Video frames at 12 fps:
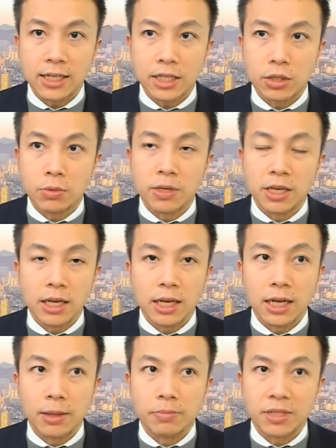to be
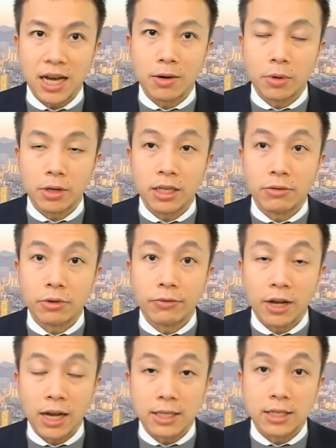downwardly
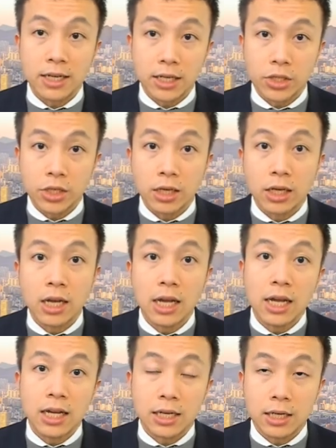revised next year,
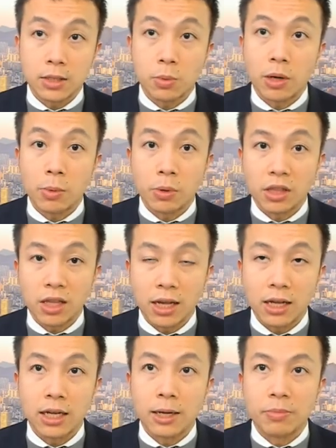and that's why we
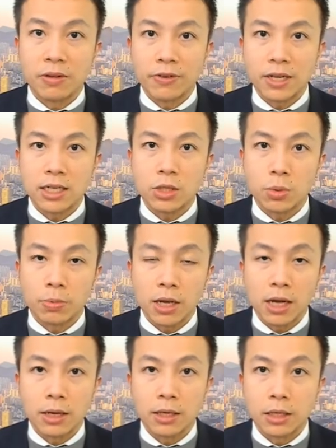think investors should be
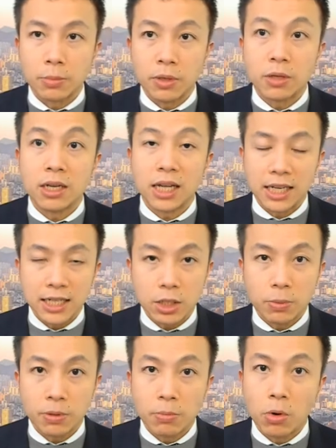a
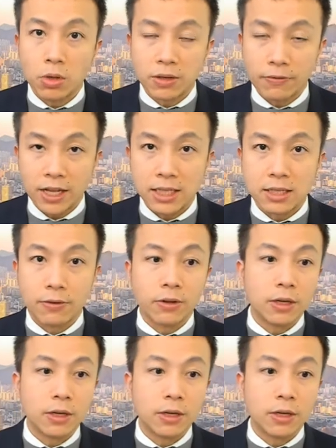little bit more defensive.